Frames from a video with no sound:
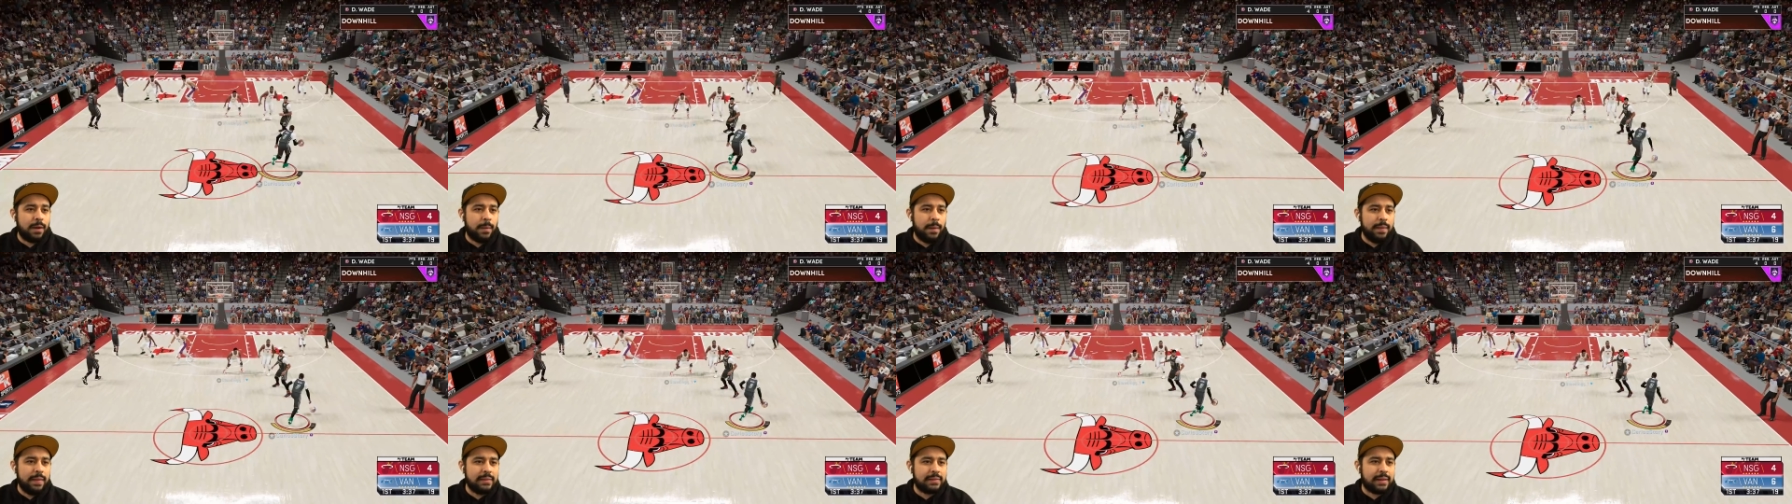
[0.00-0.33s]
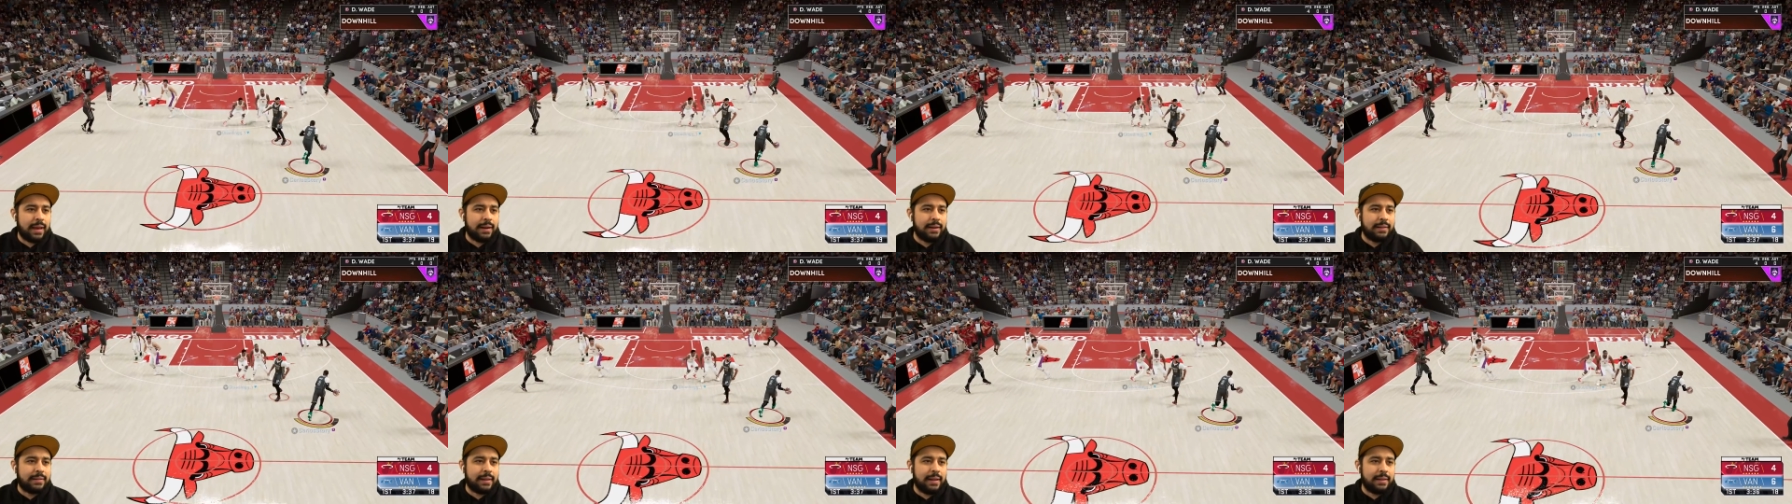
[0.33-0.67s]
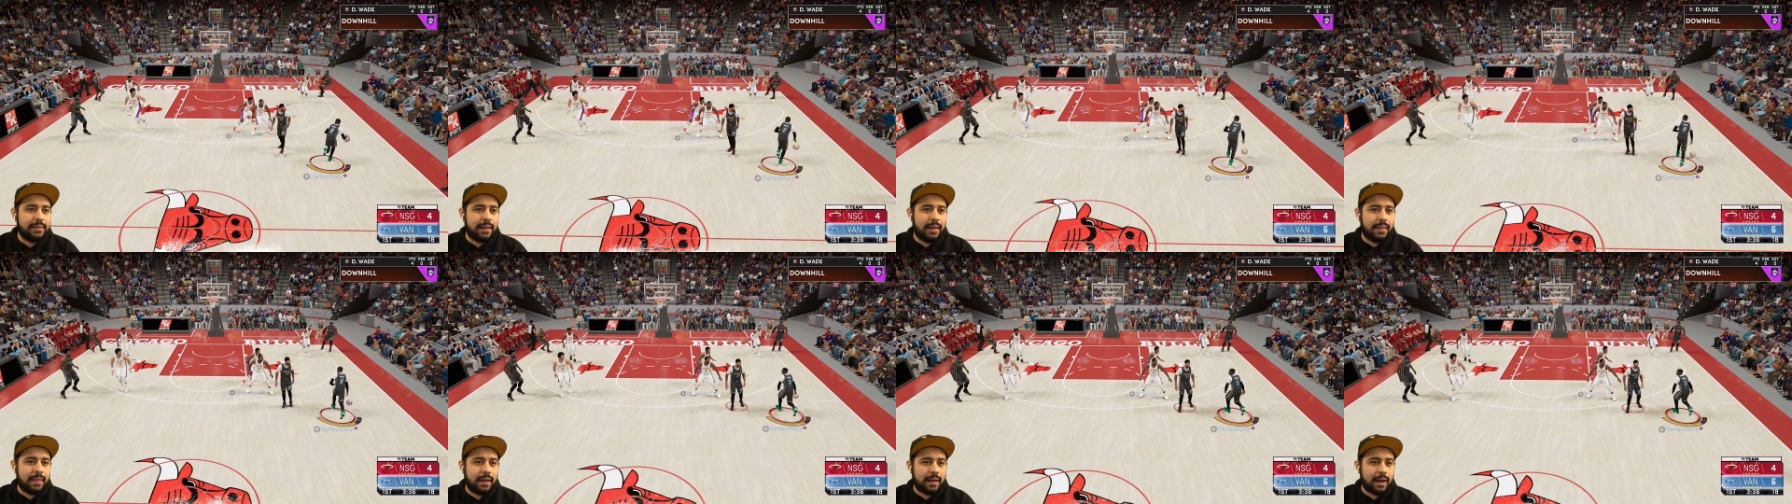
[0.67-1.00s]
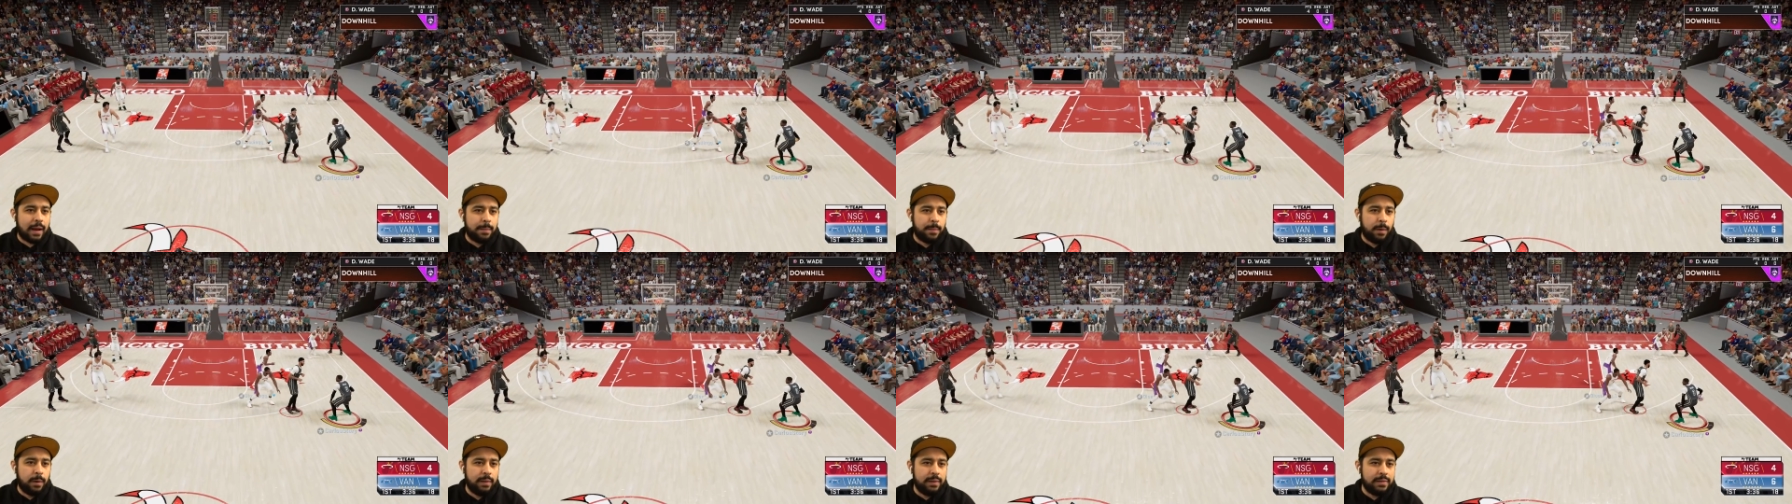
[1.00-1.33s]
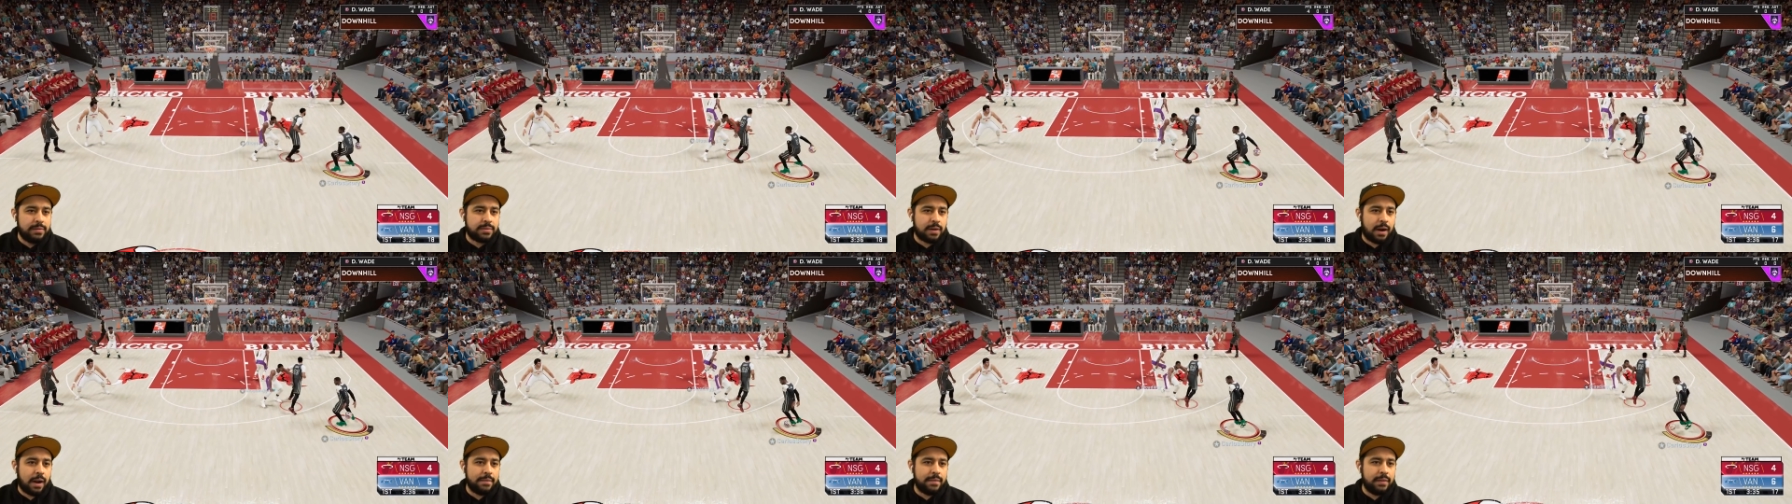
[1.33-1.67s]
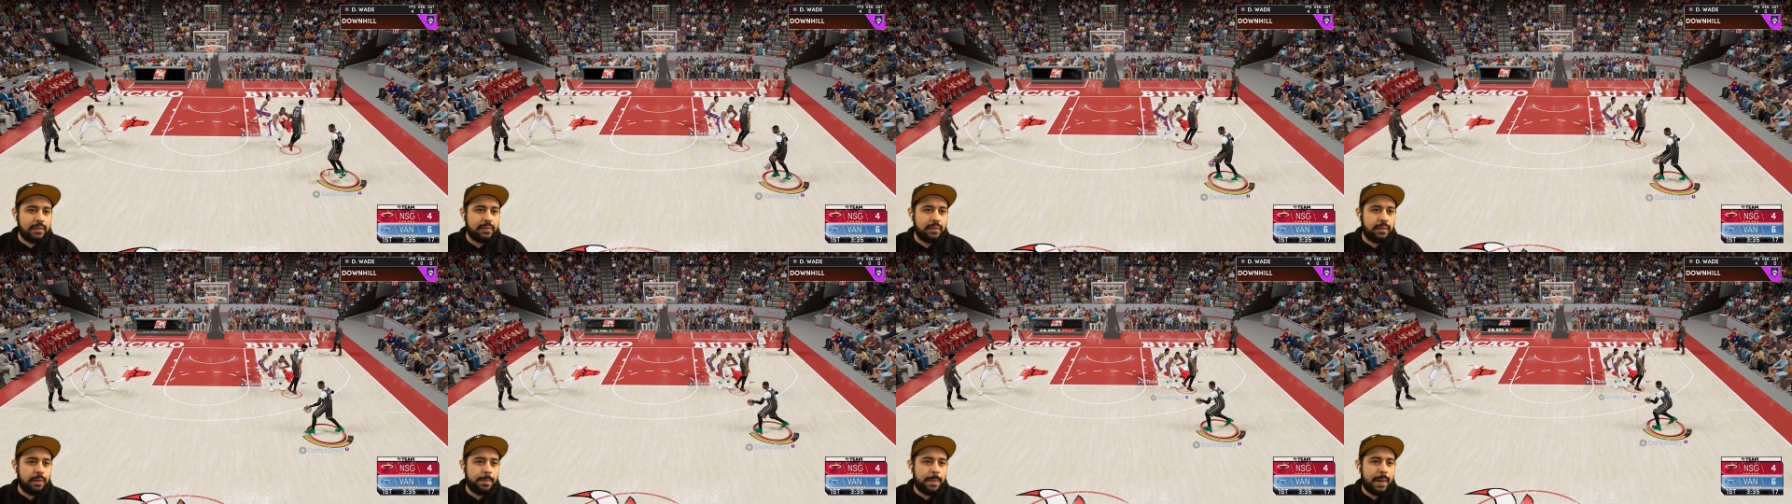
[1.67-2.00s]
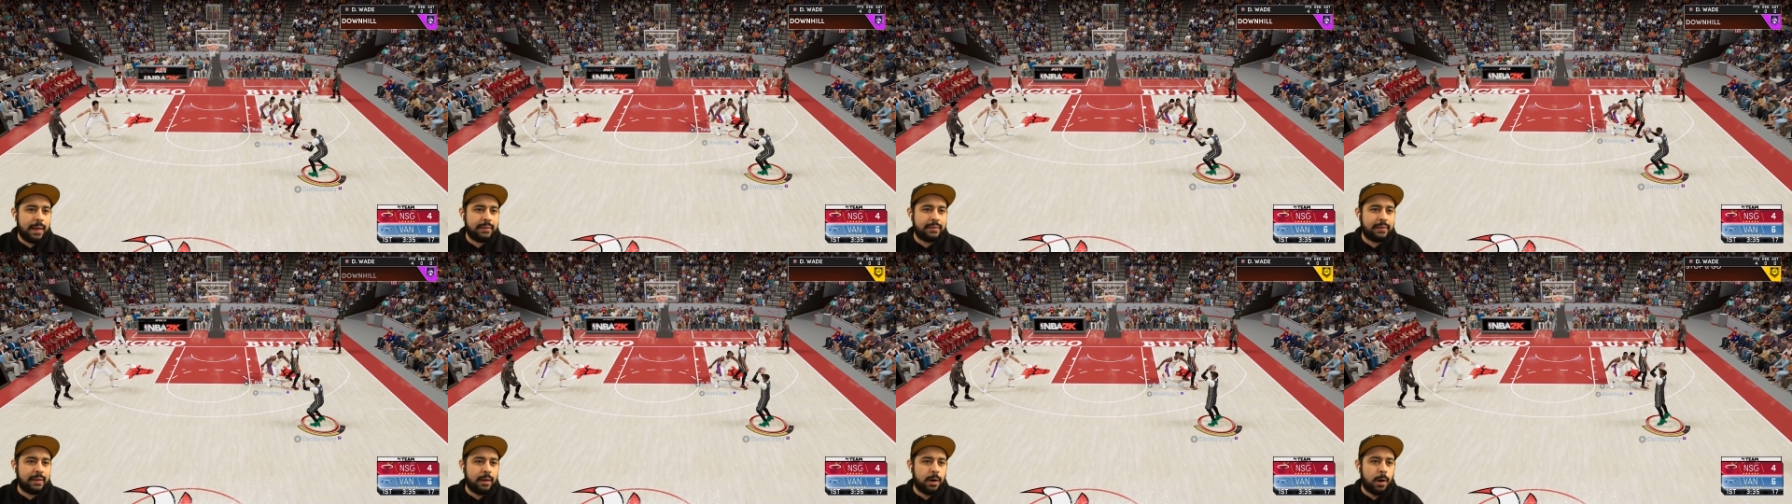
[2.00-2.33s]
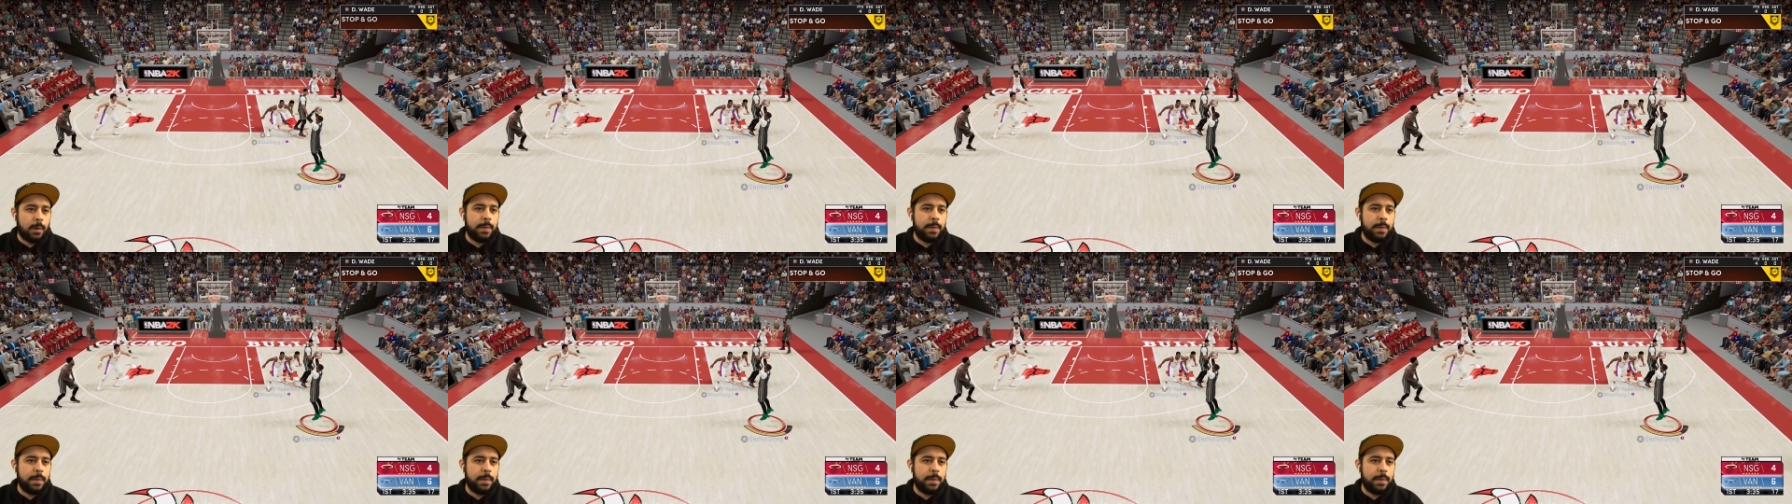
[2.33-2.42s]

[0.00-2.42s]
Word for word: I want this guy to think that, like, I'm only driving to the basket.